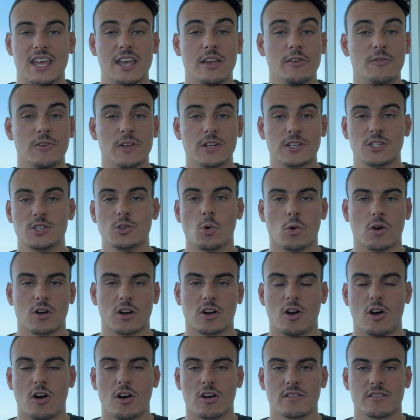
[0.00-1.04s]
If it's your
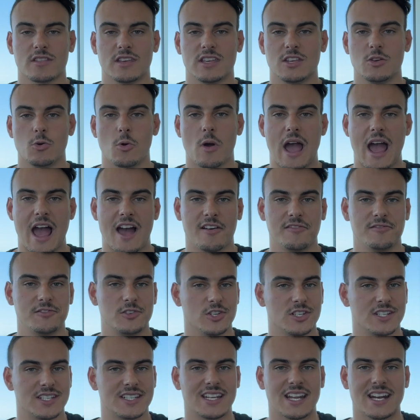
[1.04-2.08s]
car that you have
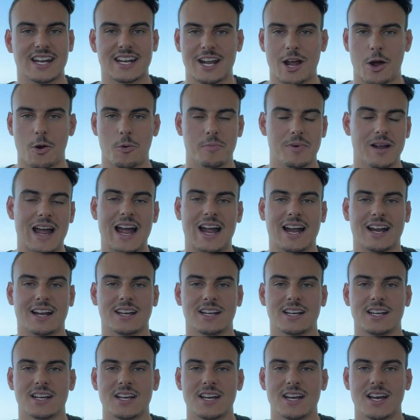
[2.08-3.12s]
just sitting out back